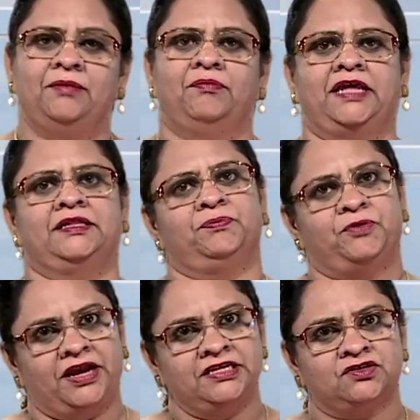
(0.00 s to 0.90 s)
by the
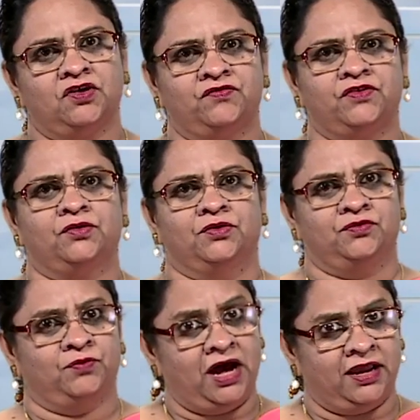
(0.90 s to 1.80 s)
price of the
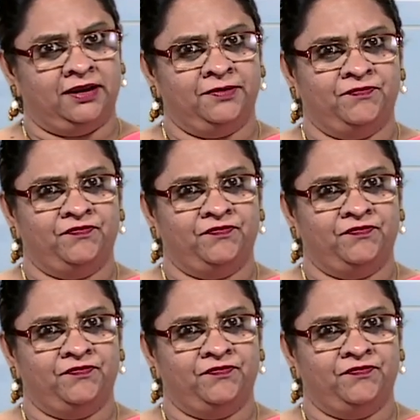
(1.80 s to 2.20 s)
good y.